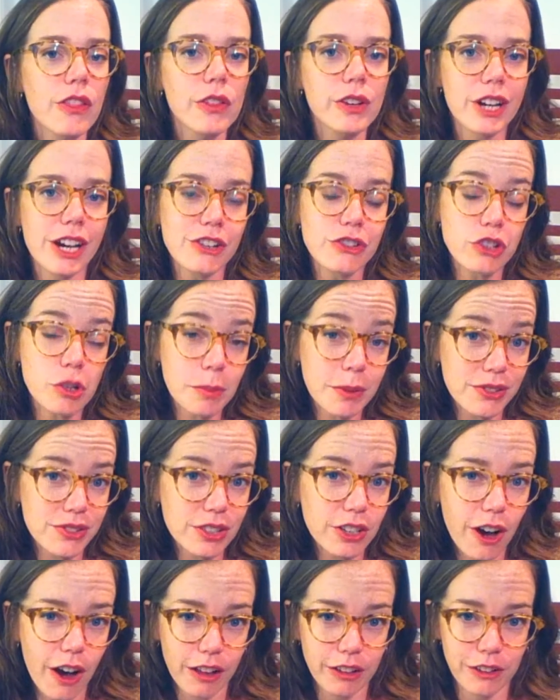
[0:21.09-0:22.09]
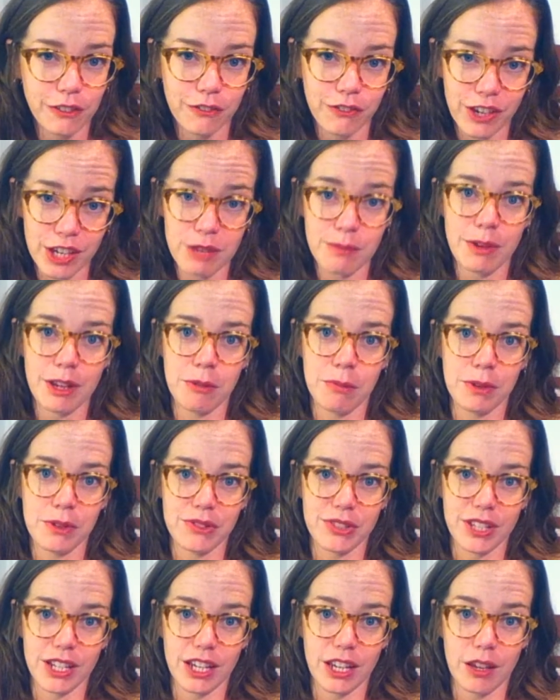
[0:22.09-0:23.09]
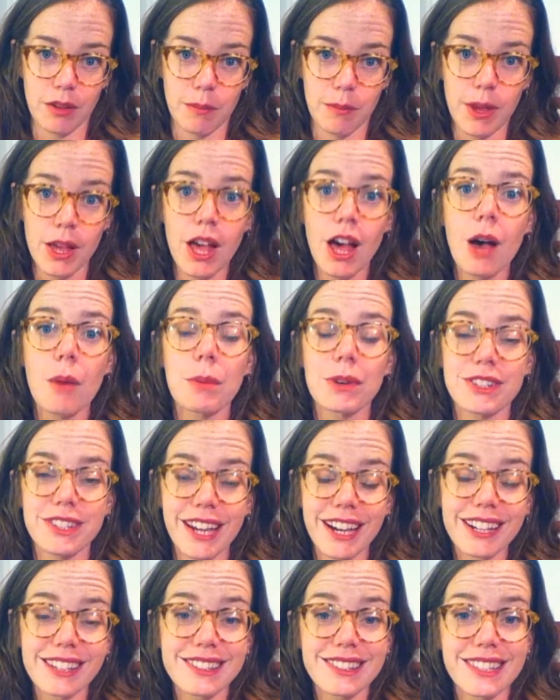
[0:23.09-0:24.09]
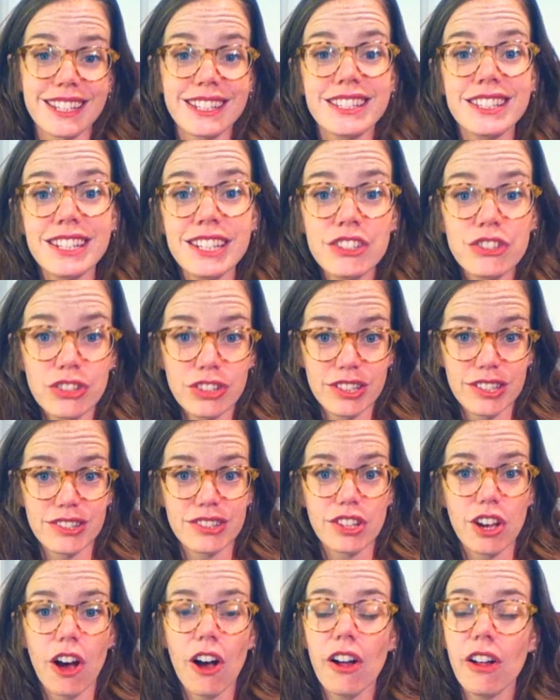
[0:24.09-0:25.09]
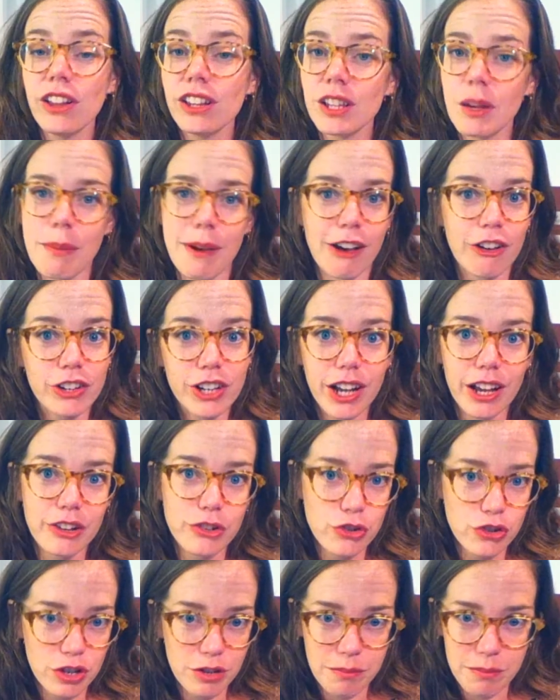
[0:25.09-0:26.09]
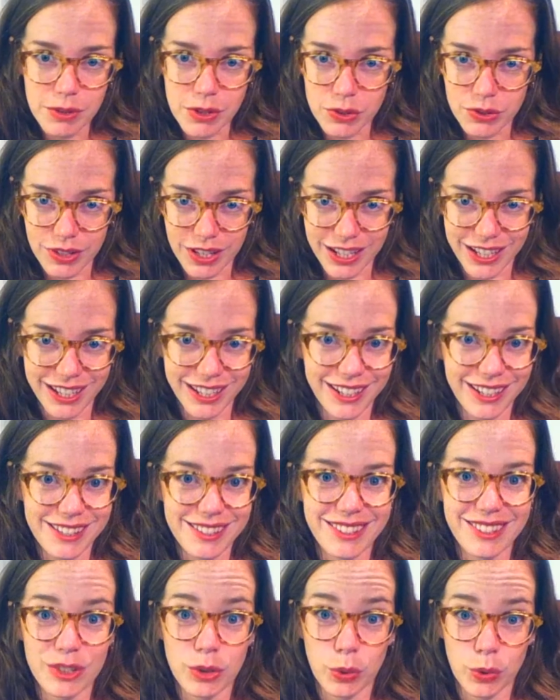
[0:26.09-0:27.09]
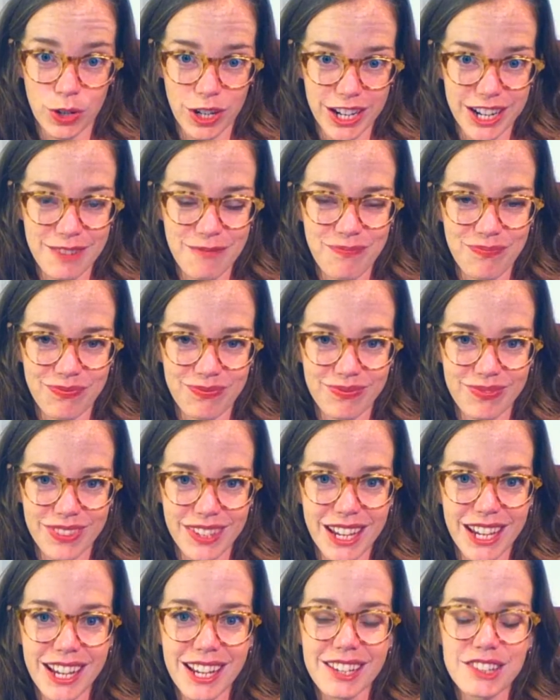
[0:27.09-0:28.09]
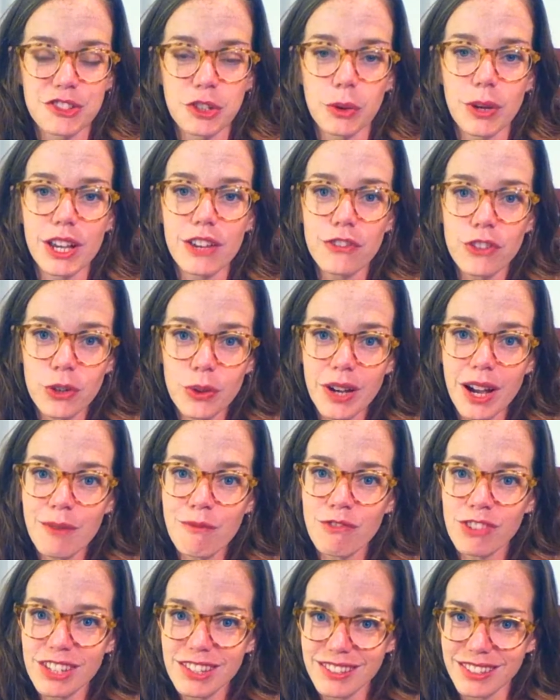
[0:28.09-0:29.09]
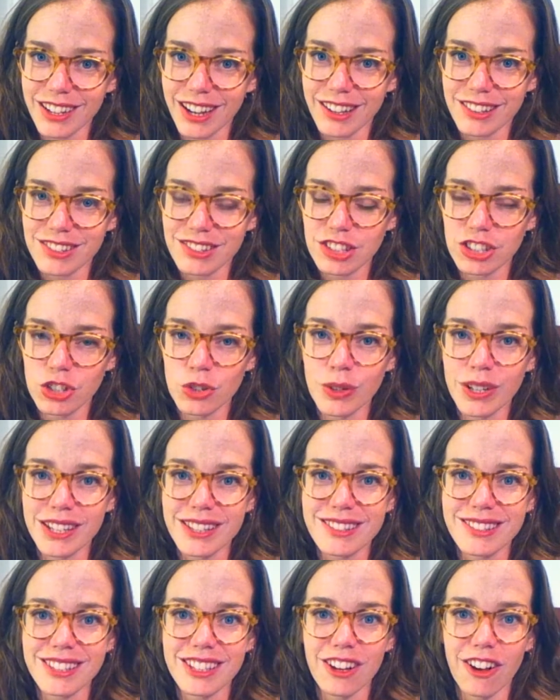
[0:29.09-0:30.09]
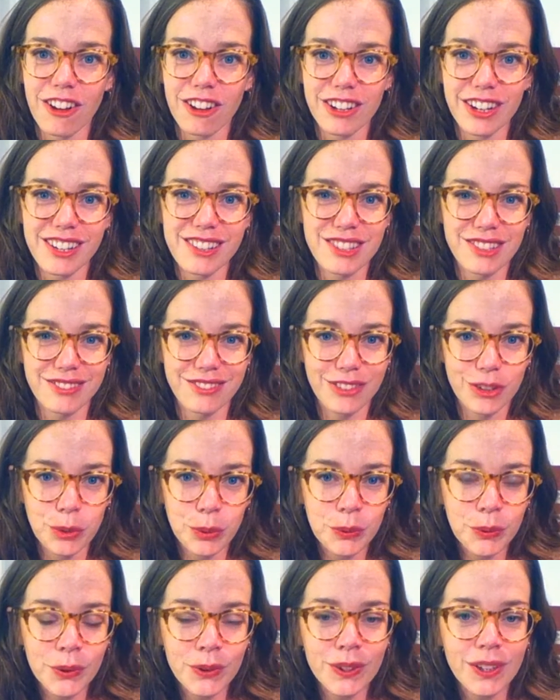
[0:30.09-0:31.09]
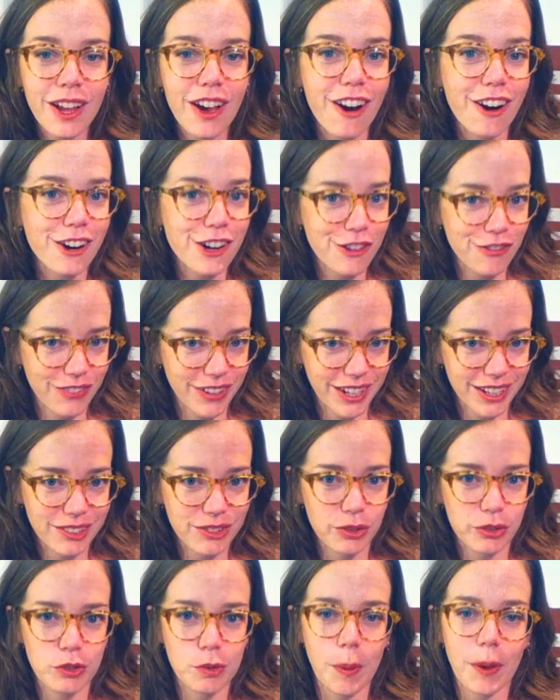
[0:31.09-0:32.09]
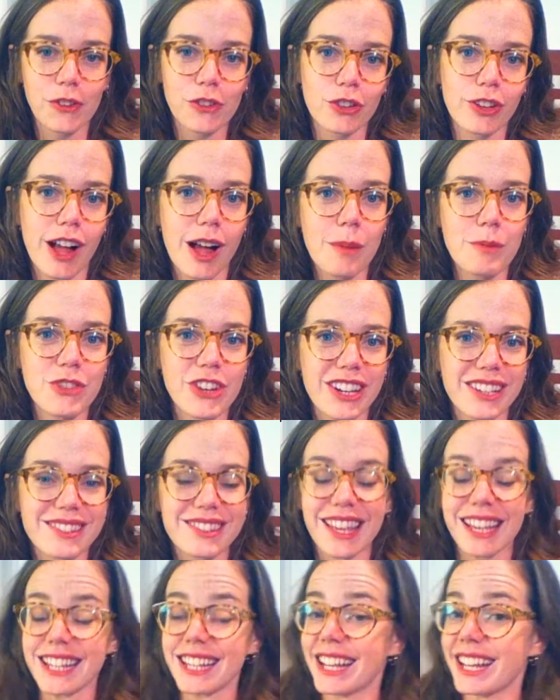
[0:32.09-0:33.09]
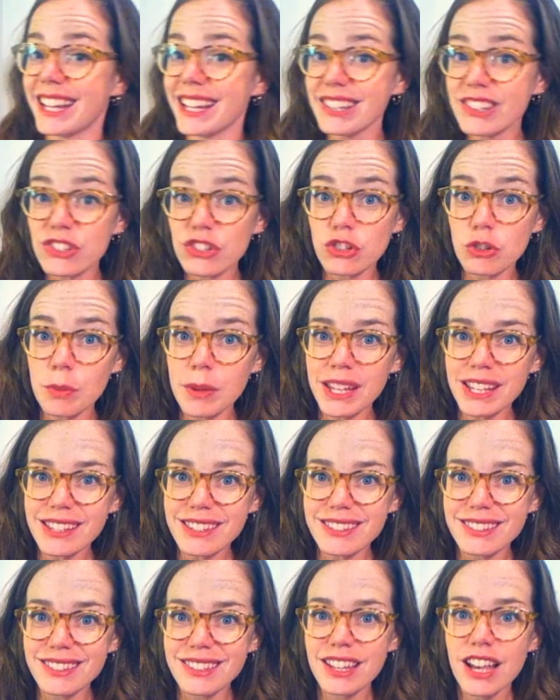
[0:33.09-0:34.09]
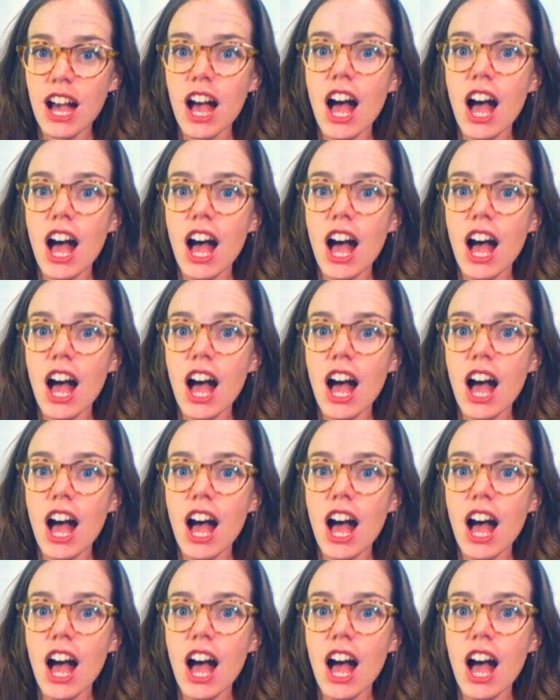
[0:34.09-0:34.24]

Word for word: The Country Music Hall of Fame and Museum protects and teaches all about country music and its story. So if you come visit us, you can see all kinds of cool artifacts or special objects like instruments,